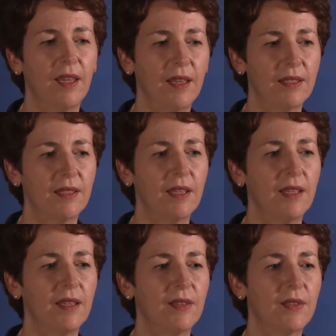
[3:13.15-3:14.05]

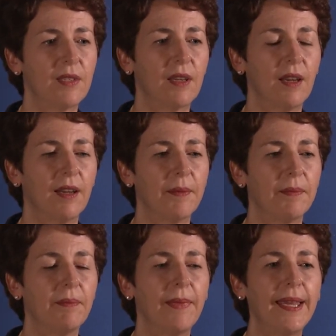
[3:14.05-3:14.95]
is
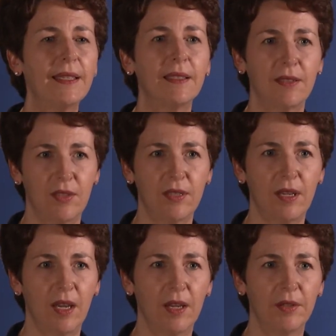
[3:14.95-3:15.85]
maintenance
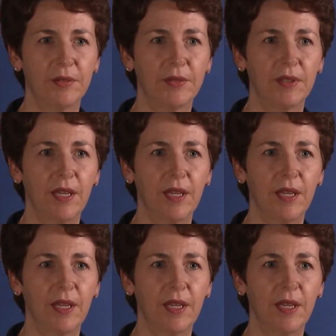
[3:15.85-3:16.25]
of